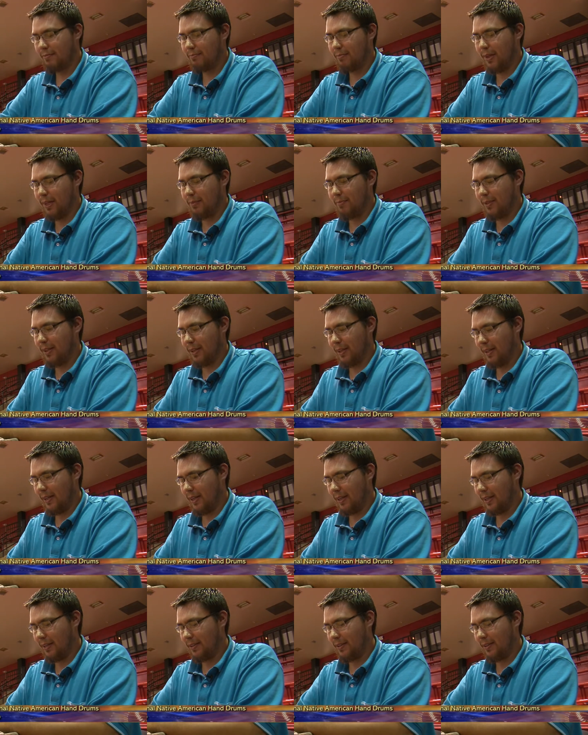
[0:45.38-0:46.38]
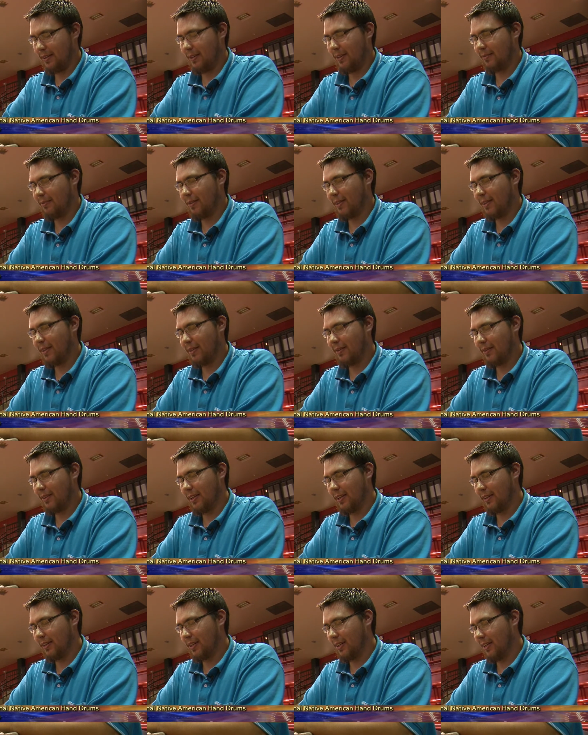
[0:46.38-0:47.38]
buy me a hide or something, you know, an
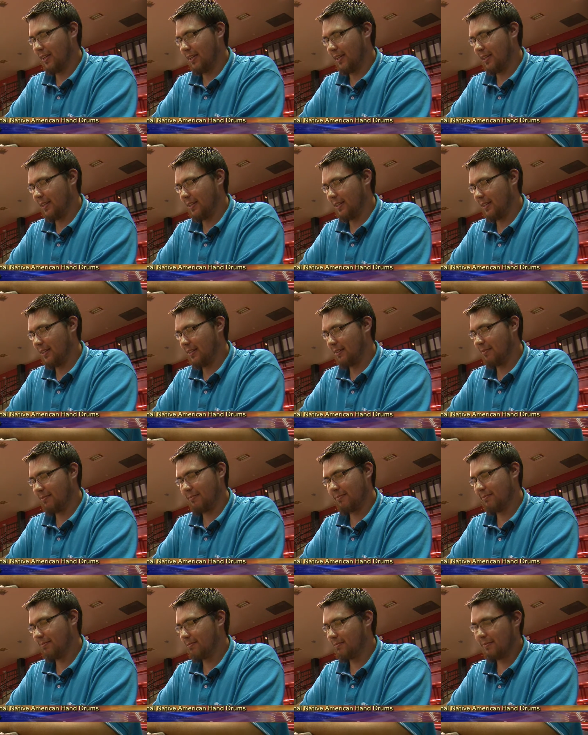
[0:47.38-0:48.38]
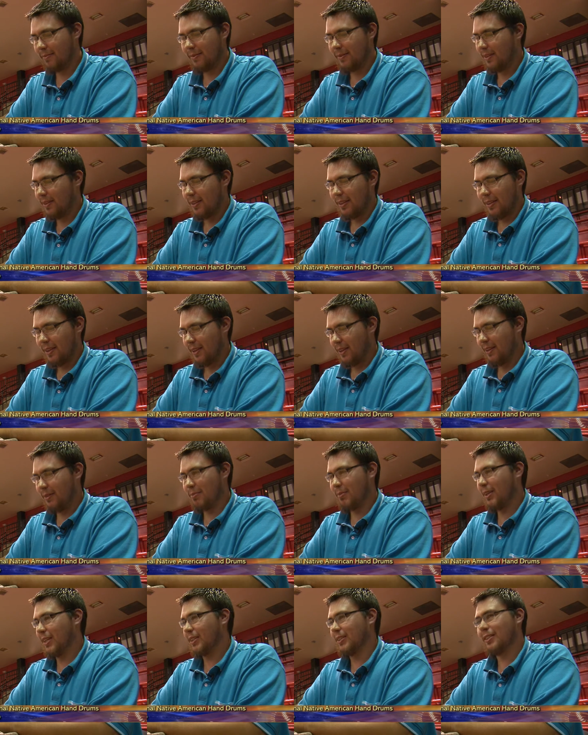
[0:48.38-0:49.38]
elk hide, and I'd I'd
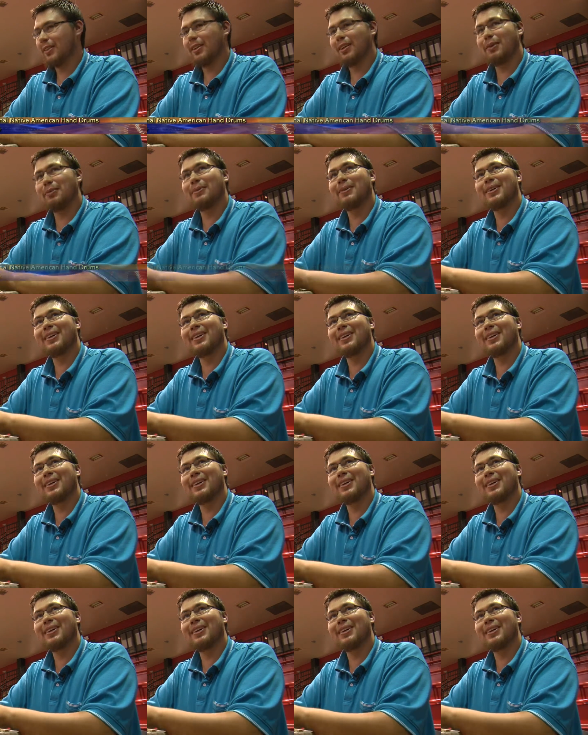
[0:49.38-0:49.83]
mess up.